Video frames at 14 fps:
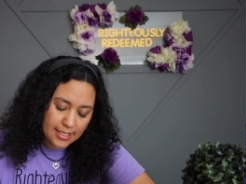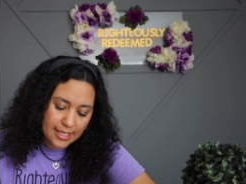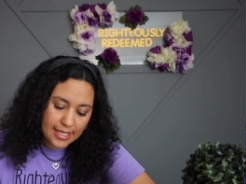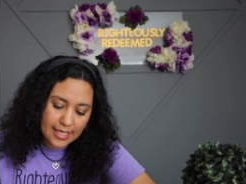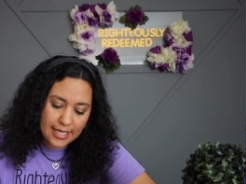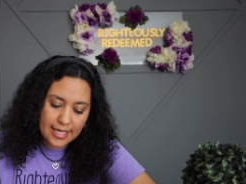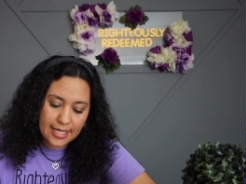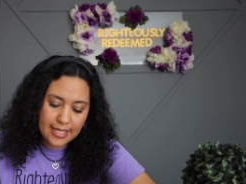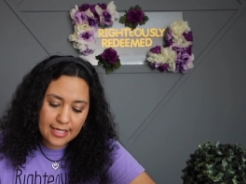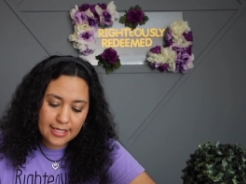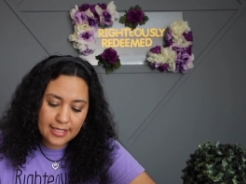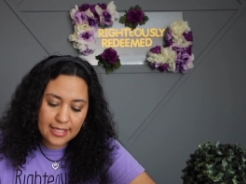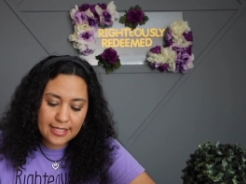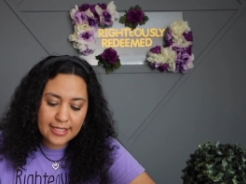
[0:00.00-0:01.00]

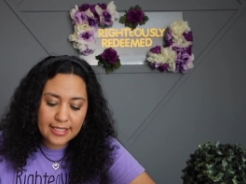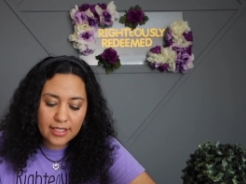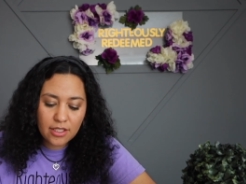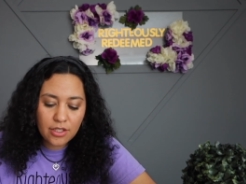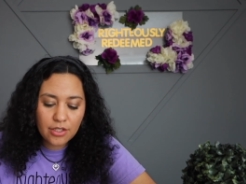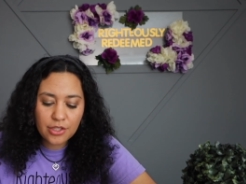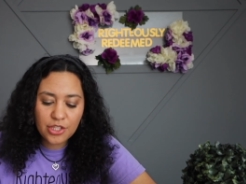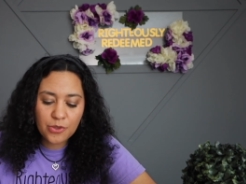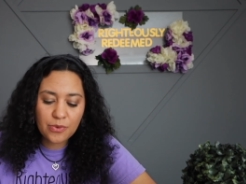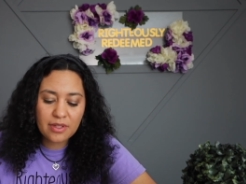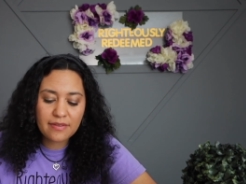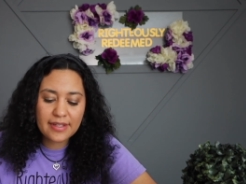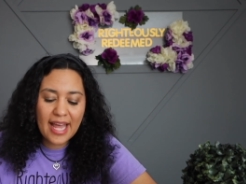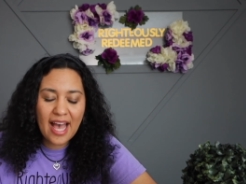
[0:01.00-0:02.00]
And until you
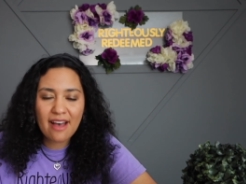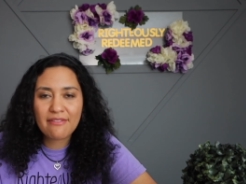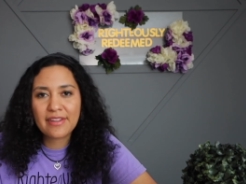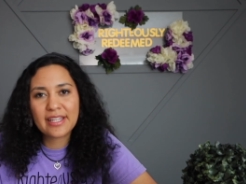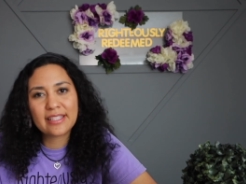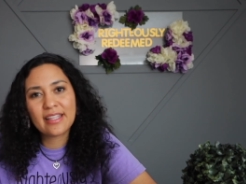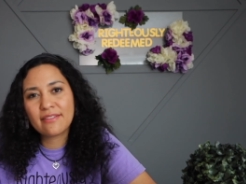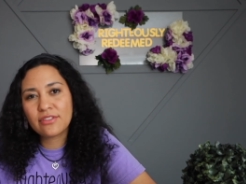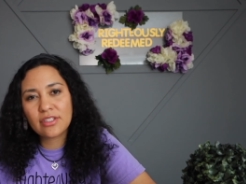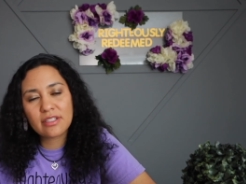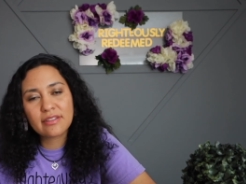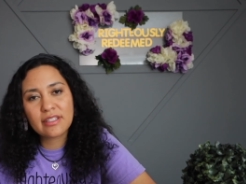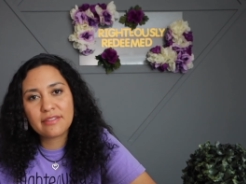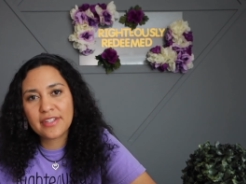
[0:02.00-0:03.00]
even have the level
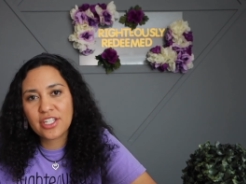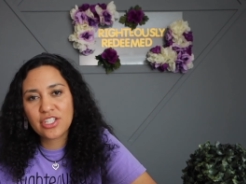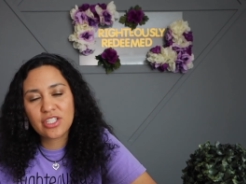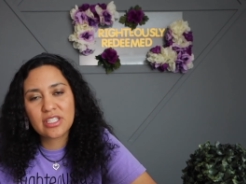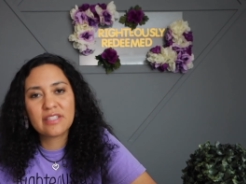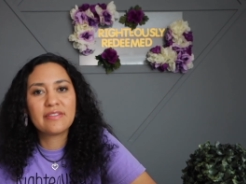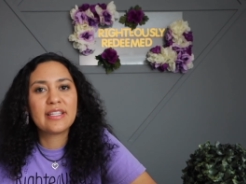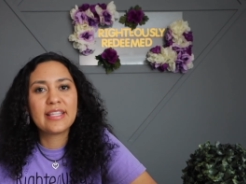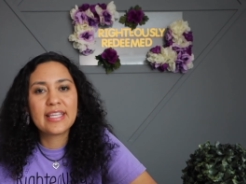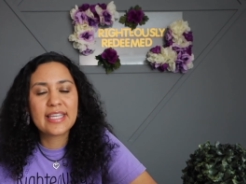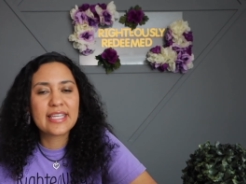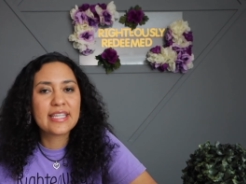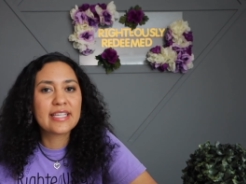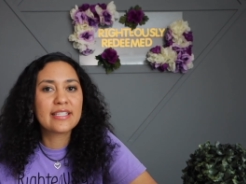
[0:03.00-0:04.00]
of conviction of the
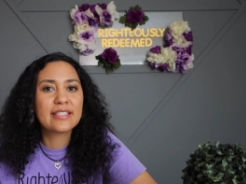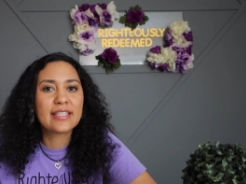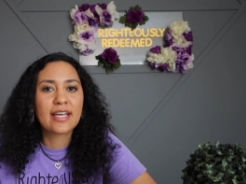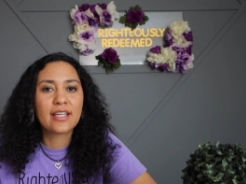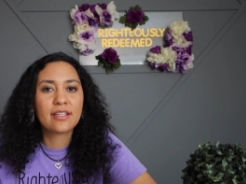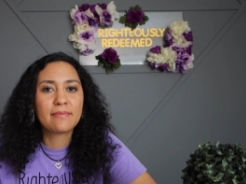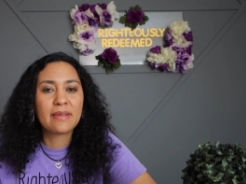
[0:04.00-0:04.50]
things that